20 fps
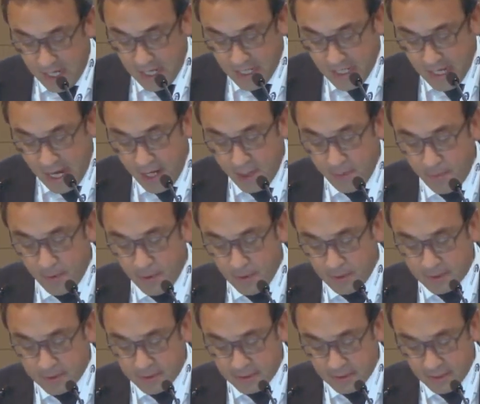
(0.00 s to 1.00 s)

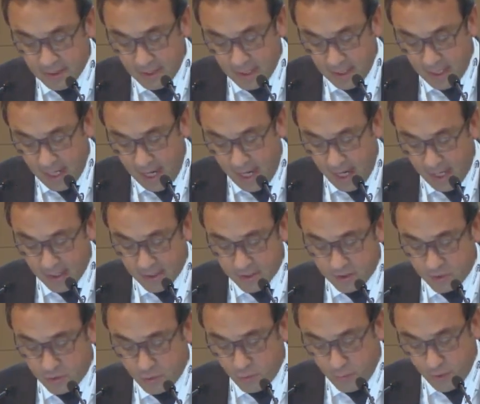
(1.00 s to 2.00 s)
enables
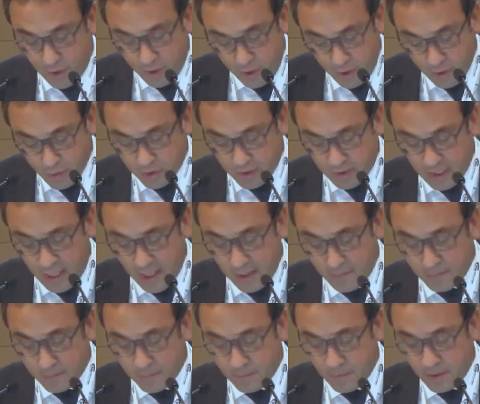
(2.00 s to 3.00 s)
us to reduce
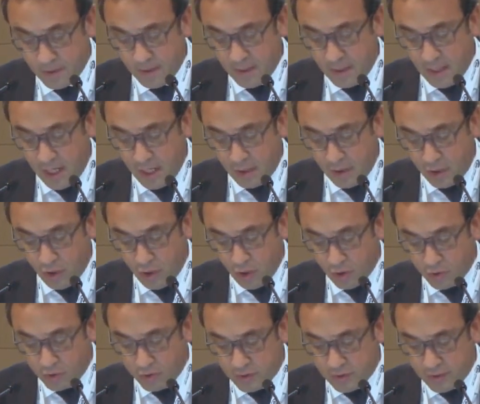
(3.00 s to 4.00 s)
time and
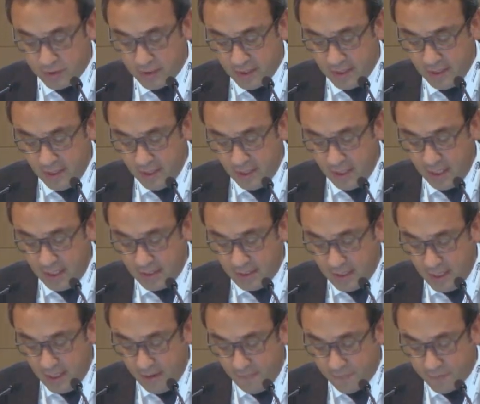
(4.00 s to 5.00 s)
costs.
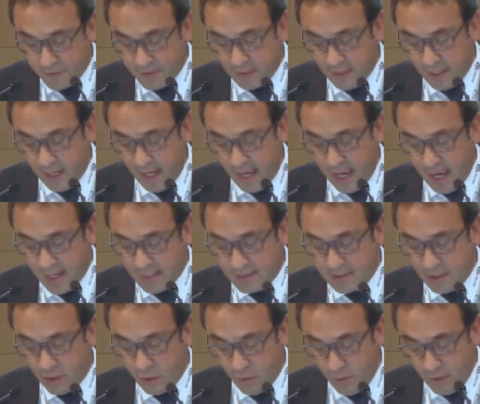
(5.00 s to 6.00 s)
It gives
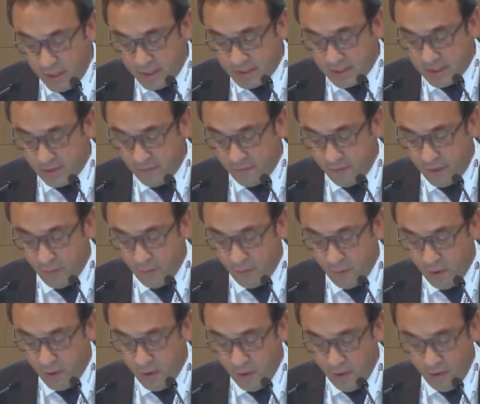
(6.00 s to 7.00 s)
us a holistic
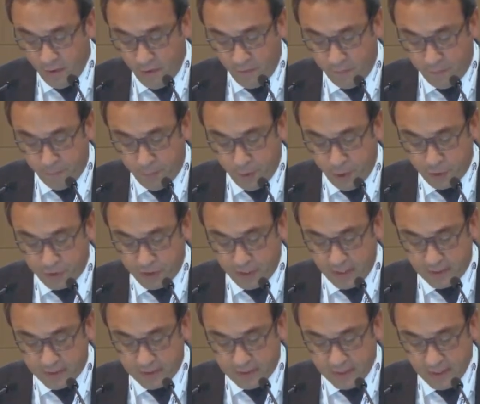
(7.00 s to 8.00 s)
view of
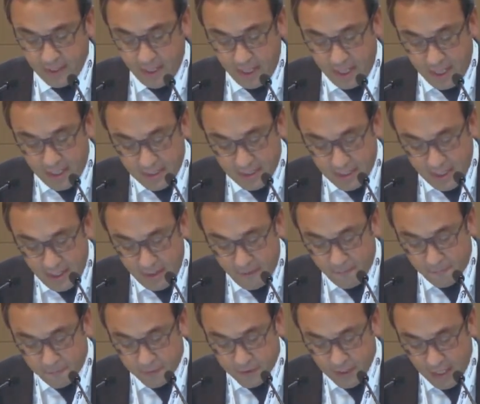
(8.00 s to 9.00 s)
projects. It
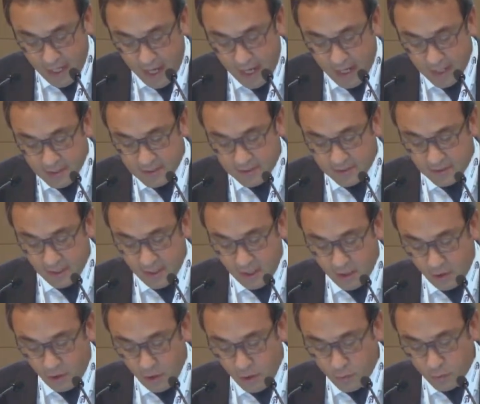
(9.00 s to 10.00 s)
gives us
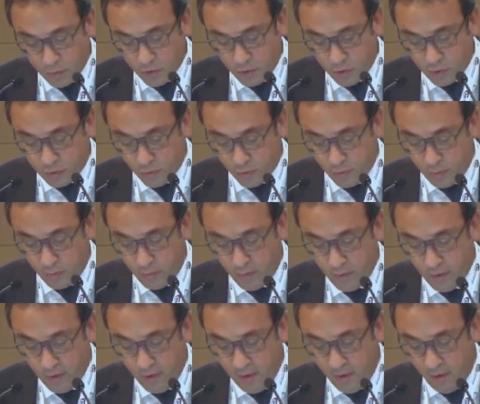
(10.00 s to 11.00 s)
a close
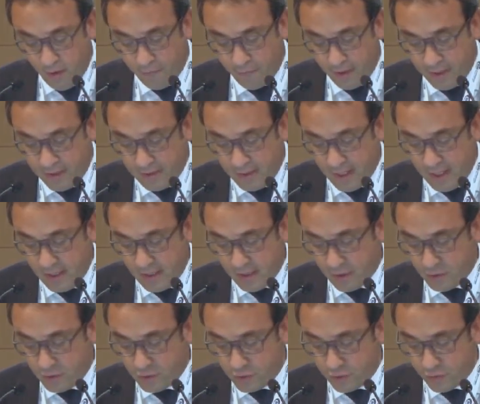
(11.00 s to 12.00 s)
control of the entire
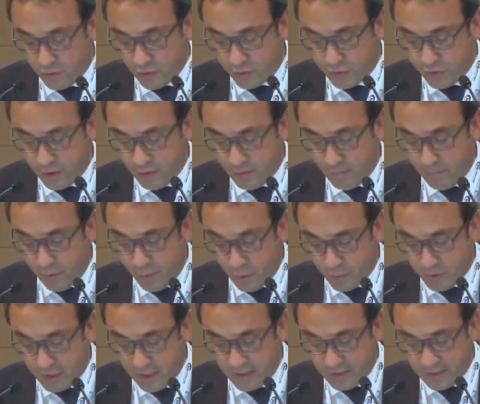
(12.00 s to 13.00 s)
construction
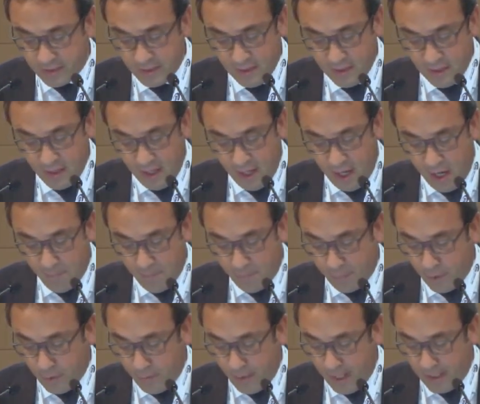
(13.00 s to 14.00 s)
process and
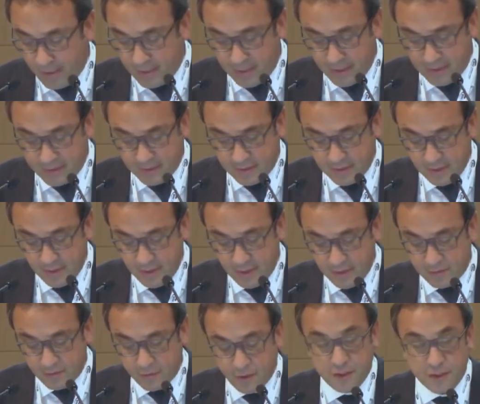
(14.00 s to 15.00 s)
provides
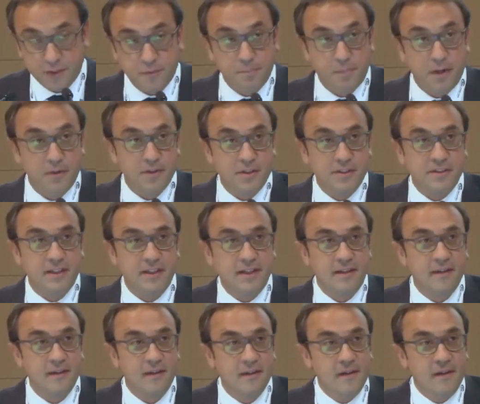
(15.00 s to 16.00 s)

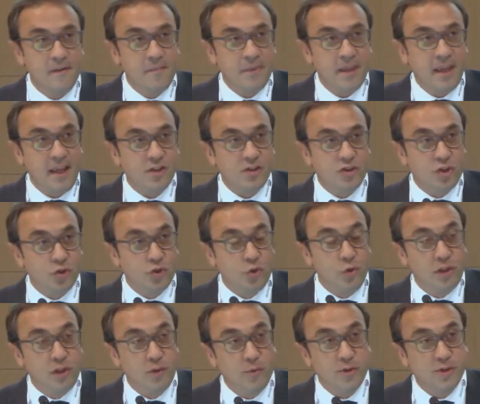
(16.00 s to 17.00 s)
transparency. Estos
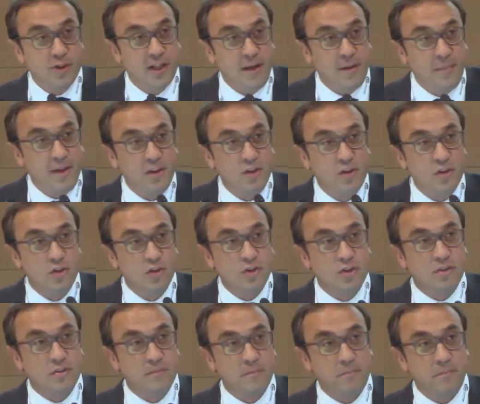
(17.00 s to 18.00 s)
últimos
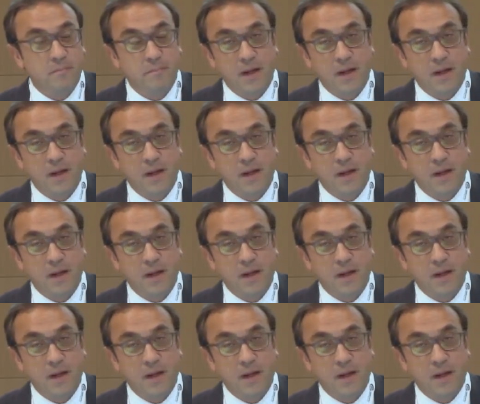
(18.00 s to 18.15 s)
elementos